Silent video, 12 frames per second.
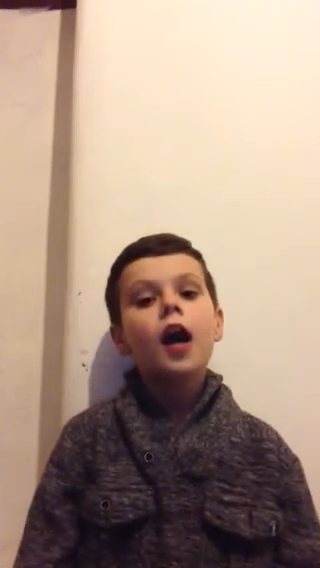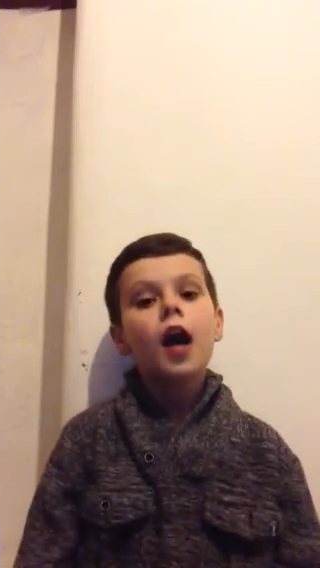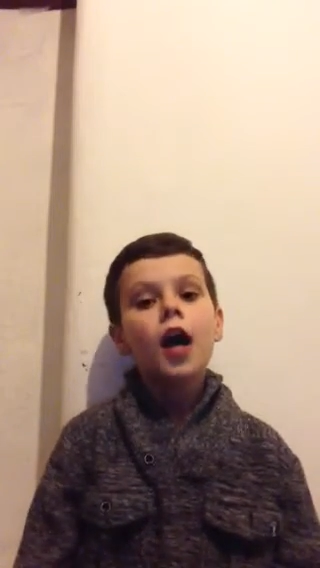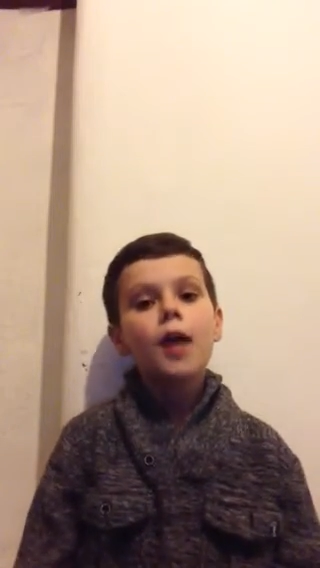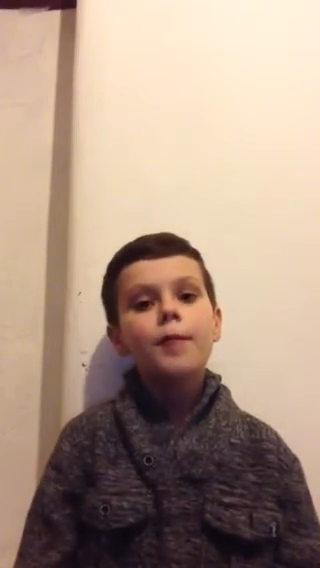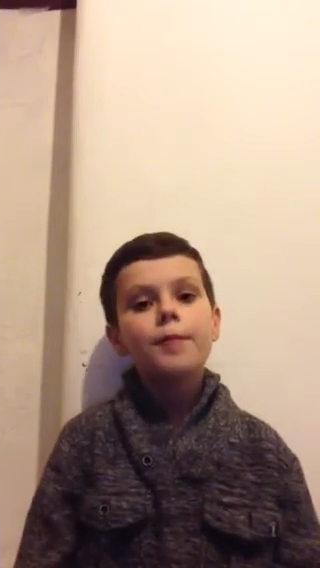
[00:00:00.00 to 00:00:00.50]

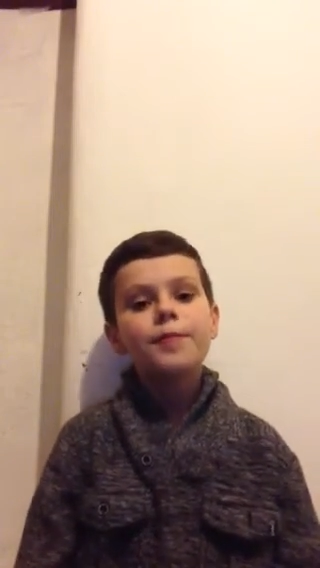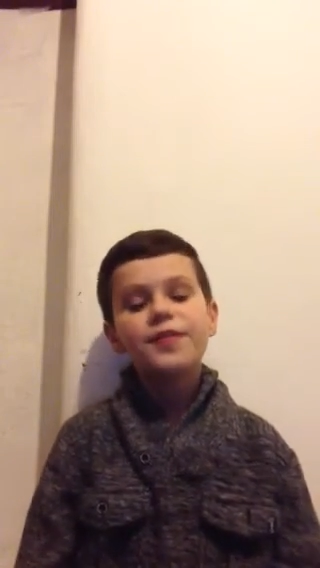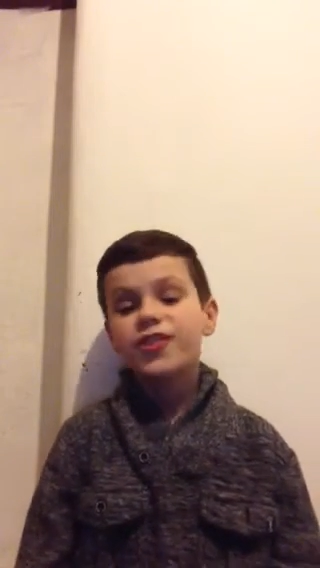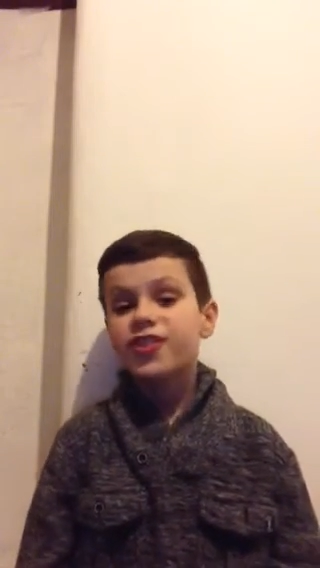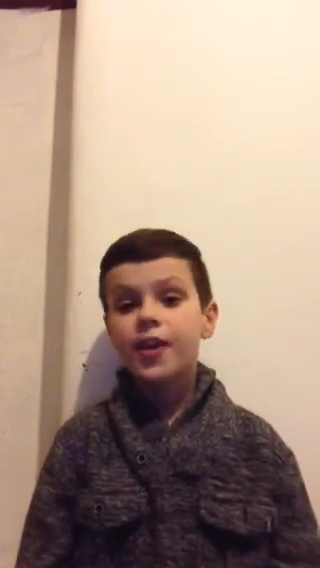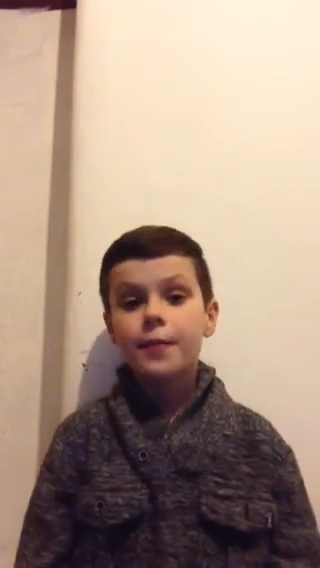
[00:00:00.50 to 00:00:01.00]
Um,
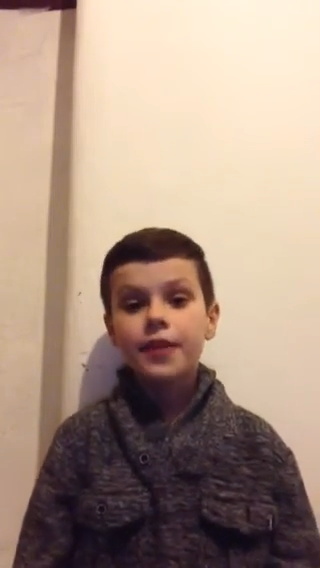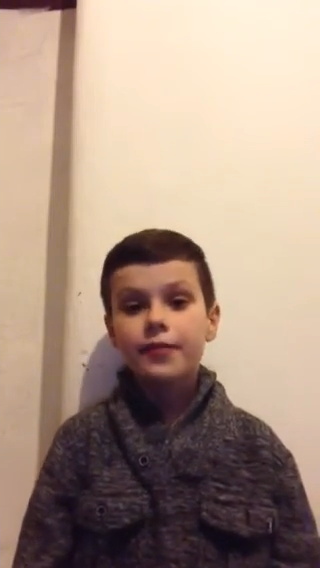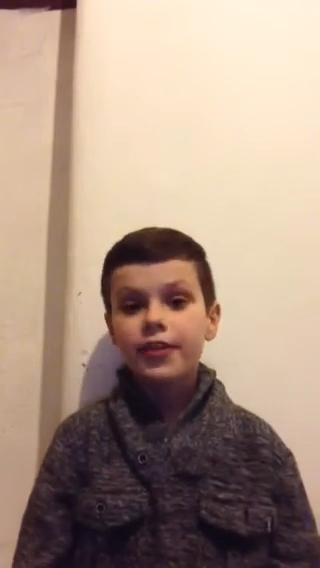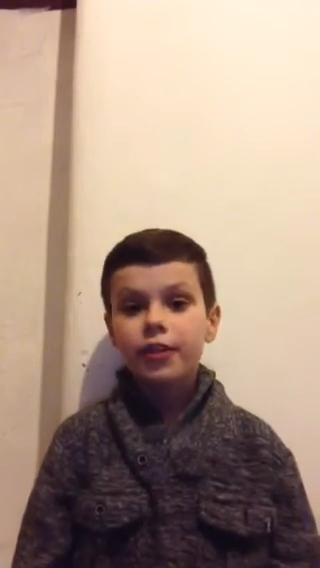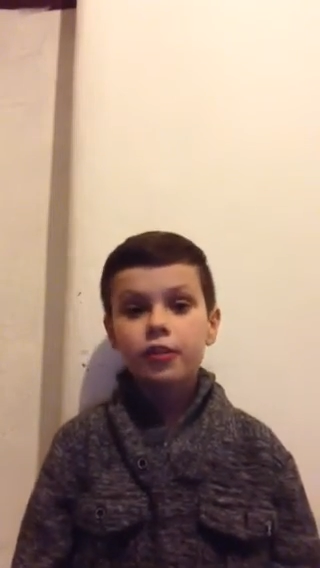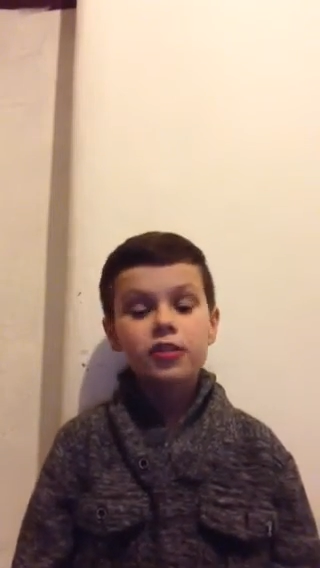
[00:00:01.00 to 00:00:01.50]
just send me a
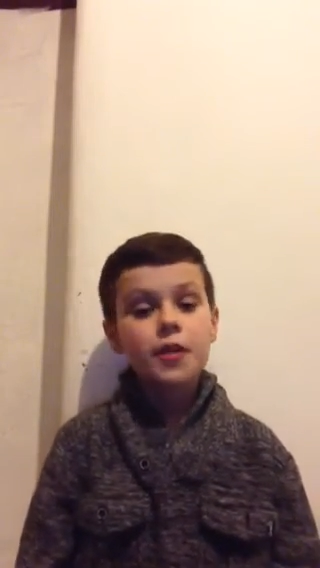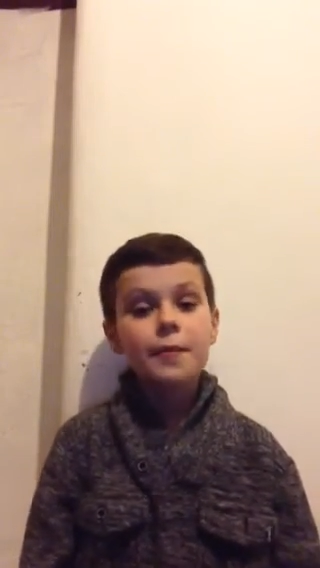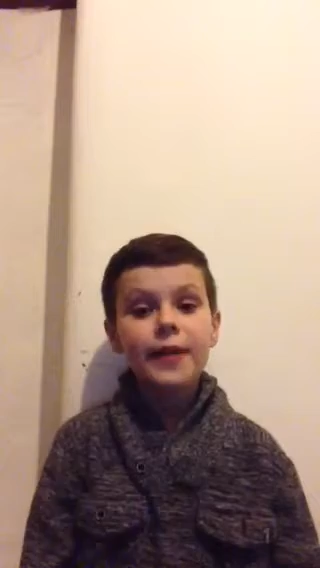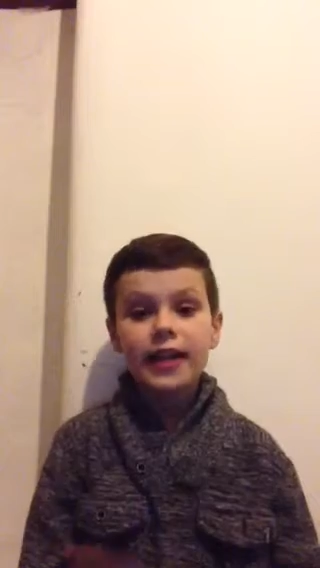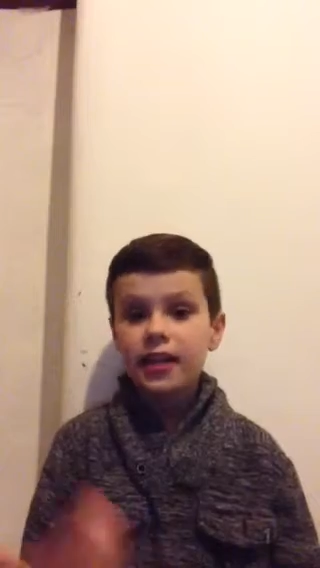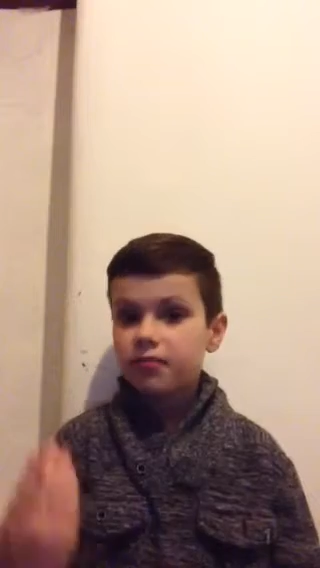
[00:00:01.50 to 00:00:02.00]
video clip.
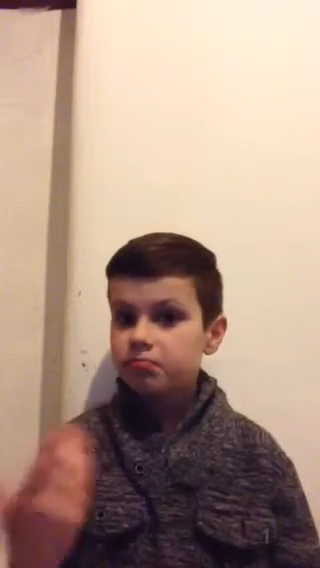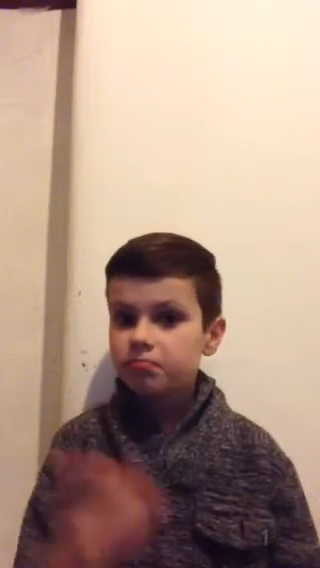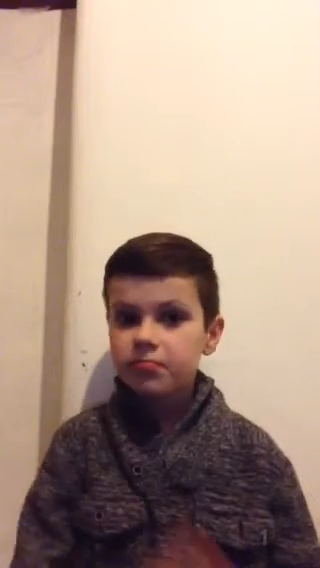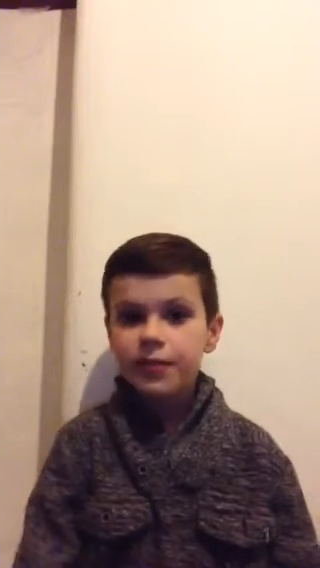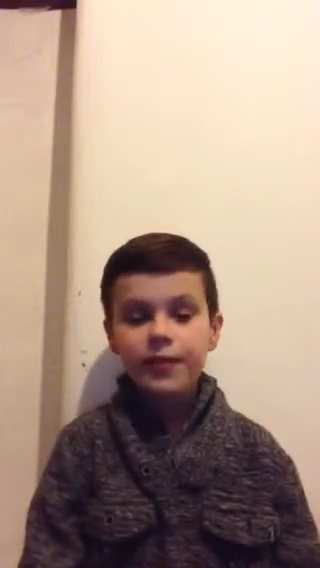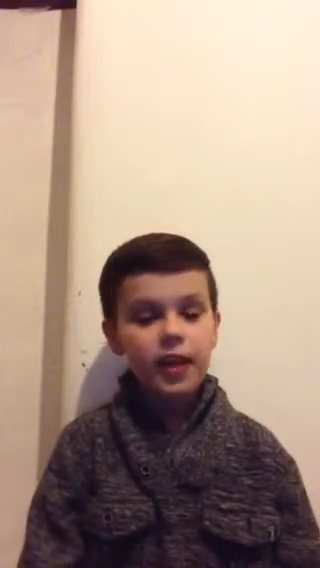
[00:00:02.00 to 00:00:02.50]

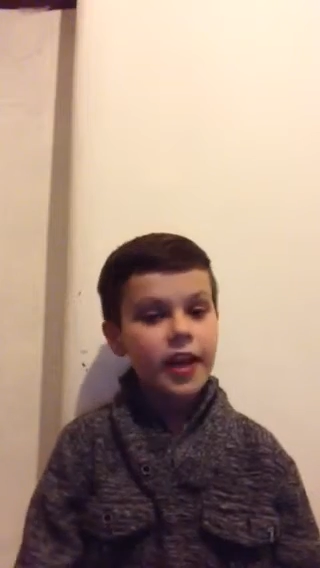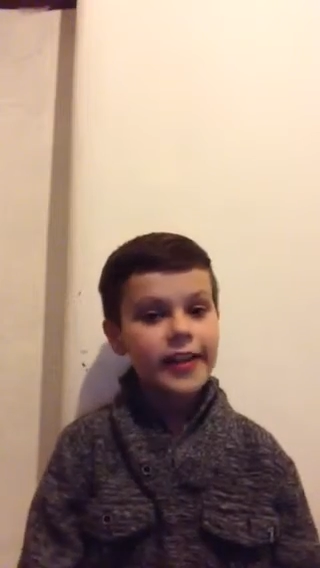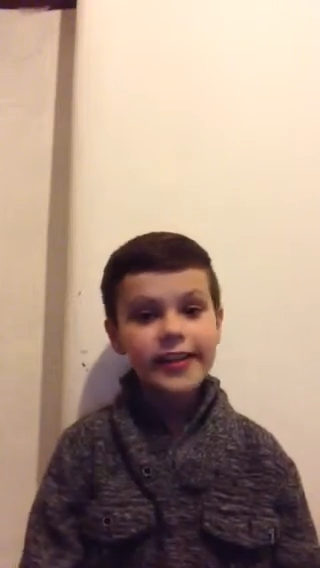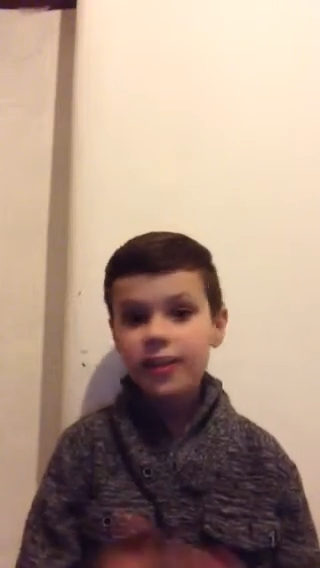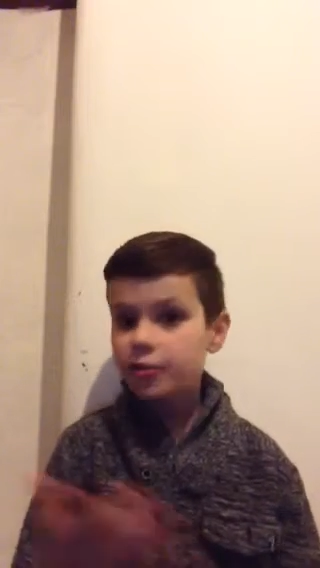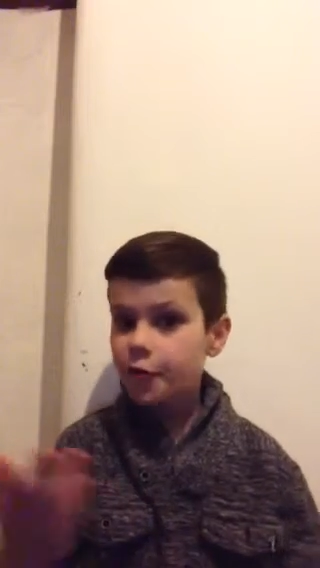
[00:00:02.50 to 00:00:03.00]
If I
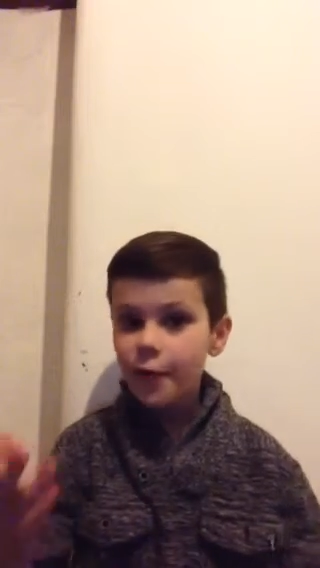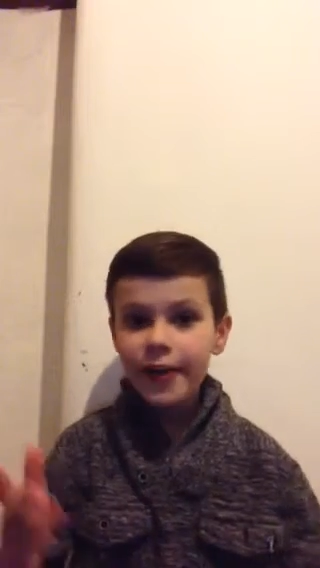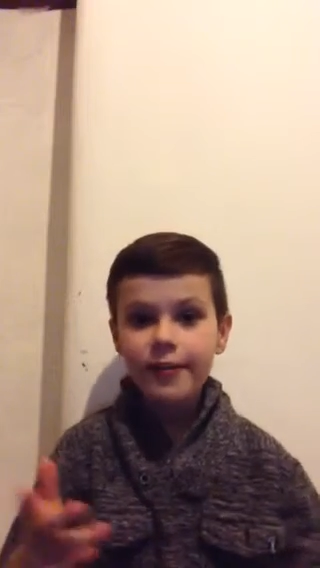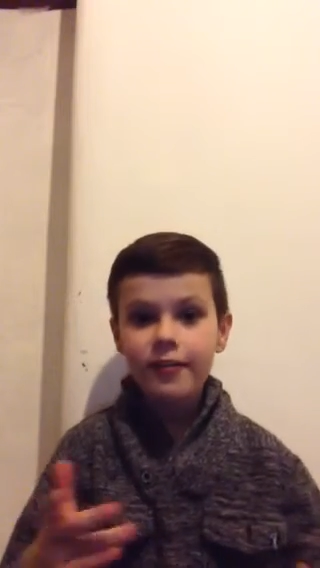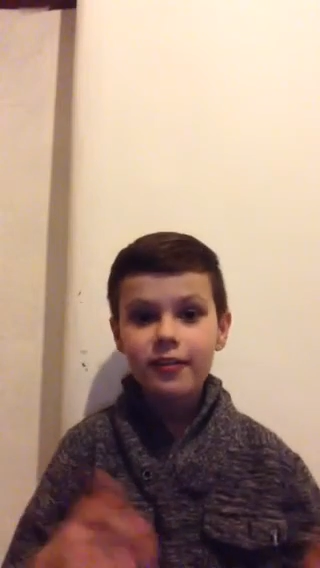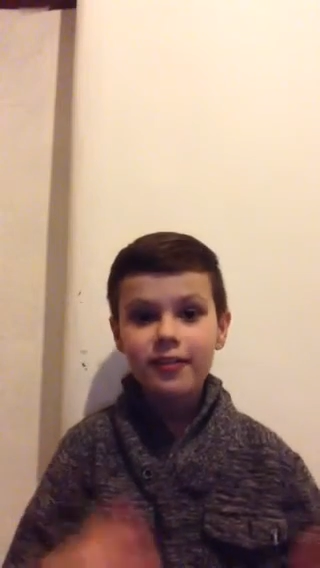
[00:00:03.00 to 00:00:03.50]
like it, you're in.